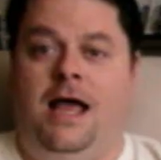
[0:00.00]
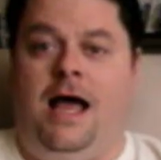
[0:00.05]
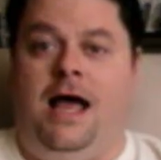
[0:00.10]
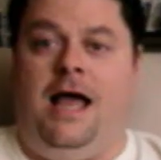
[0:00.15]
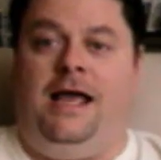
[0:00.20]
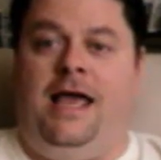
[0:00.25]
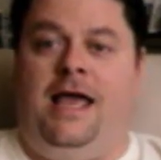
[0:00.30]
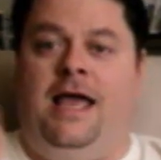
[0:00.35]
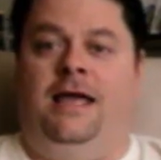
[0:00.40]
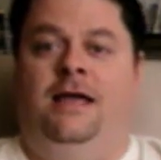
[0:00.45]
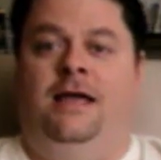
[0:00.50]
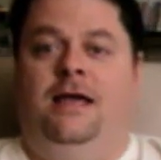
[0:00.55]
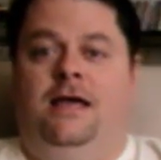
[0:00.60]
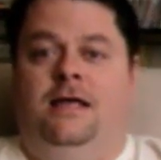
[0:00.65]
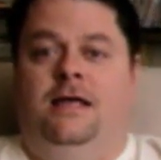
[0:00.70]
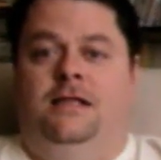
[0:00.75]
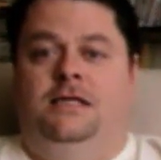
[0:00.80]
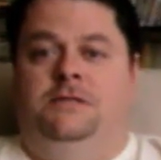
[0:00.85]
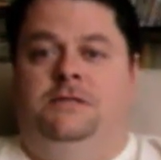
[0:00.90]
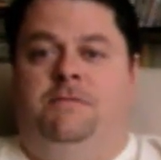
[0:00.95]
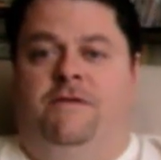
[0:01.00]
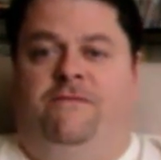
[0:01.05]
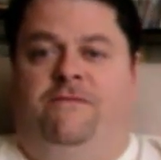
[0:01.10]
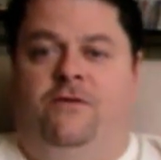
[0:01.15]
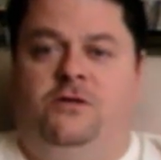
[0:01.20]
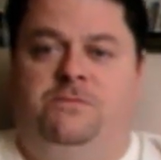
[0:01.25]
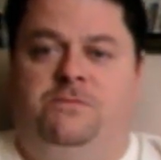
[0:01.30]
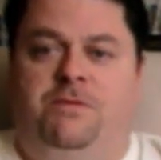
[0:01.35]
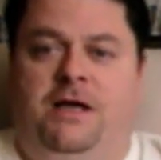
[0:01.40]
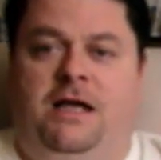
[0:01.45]
Hi gang, this is my
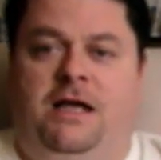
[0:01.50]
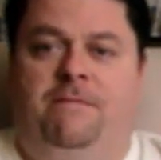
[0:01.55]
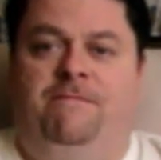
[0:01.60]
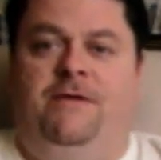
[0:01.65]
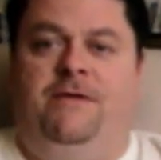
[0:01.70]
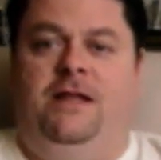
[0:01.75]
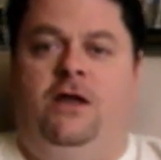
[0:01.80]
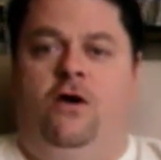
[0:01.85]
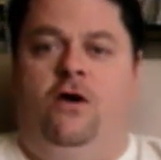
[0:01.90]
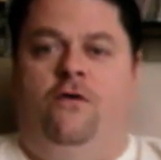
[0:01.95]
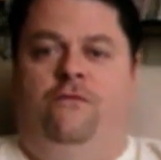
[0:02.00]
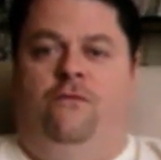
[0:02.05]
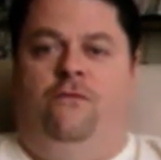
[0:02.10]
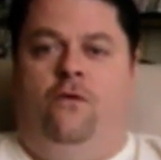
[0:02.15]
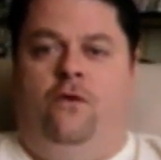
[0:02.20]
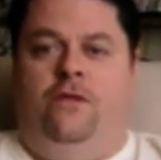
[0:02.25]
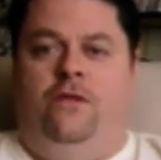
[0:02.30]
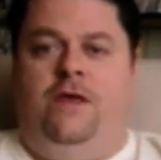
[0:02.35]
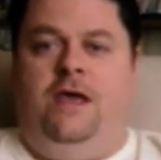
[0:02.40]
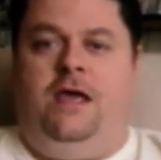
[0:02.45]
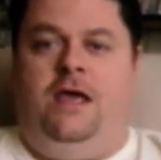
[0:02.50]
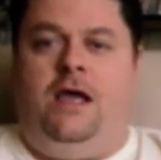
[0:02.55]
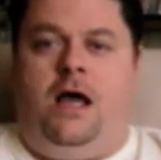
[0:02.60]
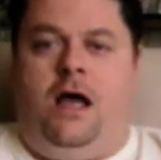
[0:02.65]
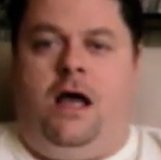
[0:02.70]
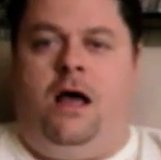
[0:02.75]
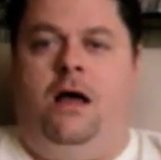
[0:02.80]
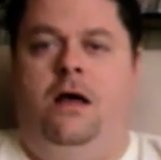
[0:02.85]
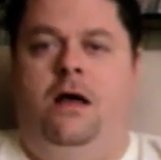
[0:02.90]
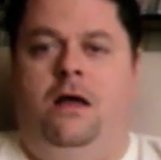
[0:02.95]
first pickup video for
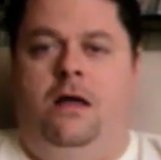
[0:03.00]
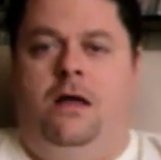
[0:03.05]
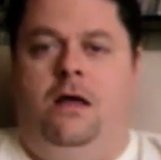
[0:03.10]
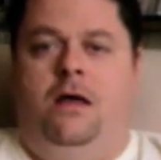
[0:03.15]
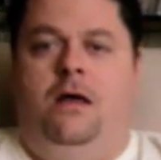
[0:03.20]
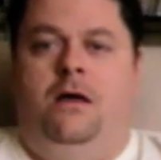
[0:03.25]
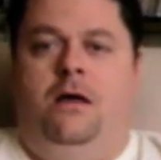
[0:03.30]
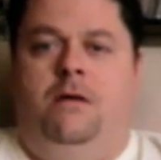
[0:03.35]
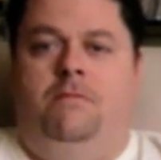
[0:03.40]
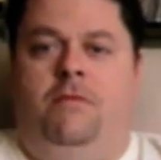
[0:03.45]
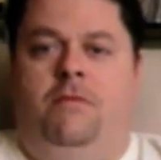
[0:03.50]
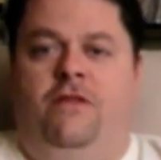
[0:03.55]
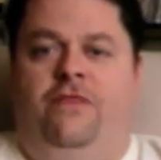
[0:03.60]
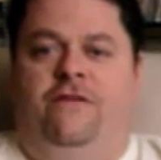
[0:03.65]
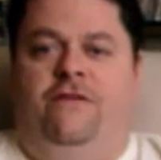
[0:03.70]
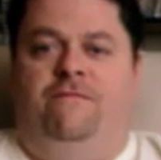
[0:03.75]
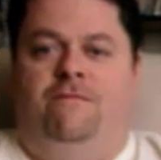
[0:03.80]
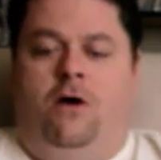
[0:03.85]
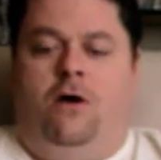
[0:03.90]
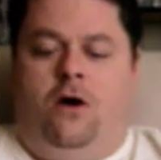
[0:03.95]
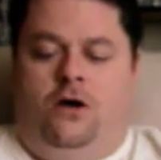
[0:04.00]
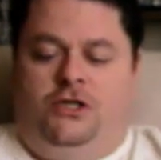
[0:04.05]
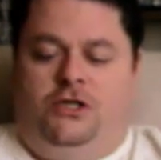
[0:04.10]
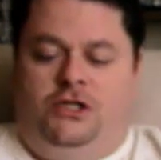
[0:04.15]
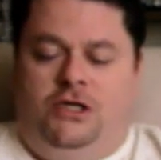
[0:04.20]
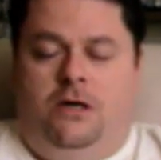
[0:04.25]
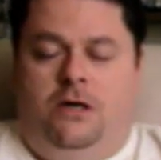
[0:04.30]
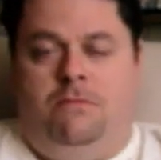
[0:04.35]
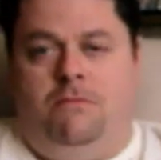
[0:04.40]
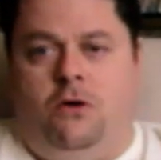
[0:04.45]
the month of March.